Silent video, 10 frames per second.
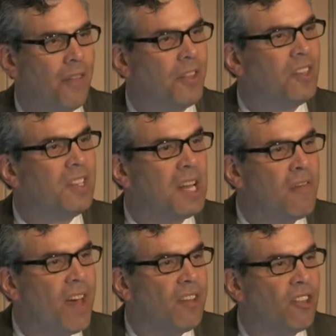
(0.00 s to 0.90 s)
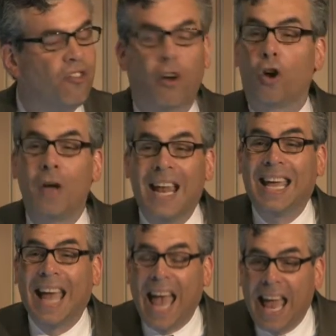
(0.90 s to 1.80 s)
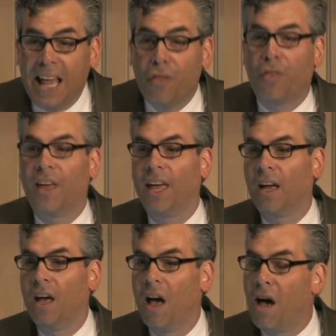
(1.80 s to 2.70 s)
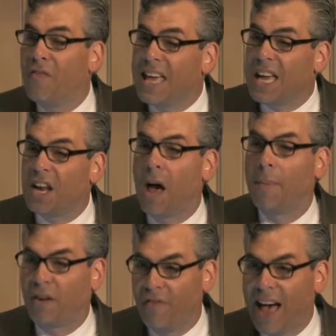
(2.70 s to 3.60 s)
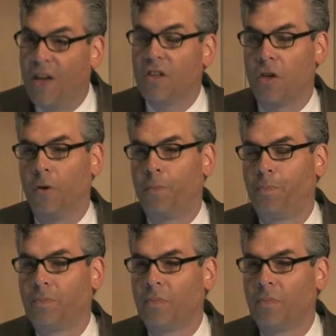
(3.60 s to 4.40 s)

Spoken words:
that these innovations are creating anything of economic value.